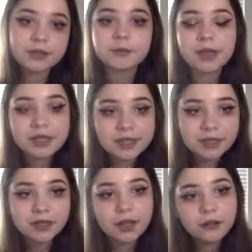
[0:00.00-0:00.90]

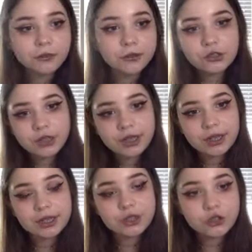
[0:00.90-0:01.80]
Basically, a food chain,
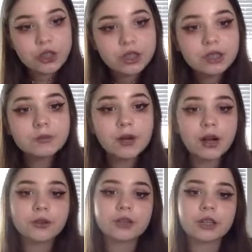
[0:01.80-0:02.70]
it's just a
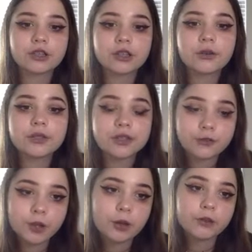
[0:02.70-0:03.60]
model that shows the
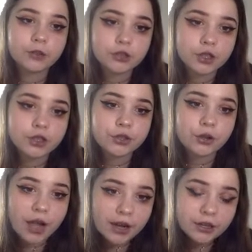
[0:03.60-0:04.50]
flow of nutritional
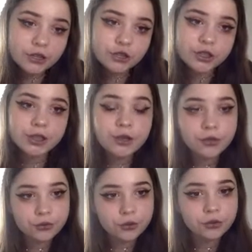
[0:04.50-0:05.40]
energy
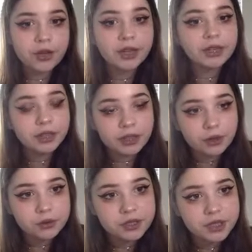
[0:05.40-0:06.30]
through an
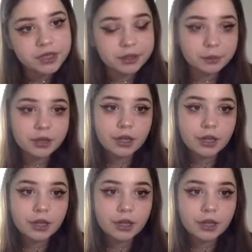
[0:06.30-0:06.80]
ecosystem.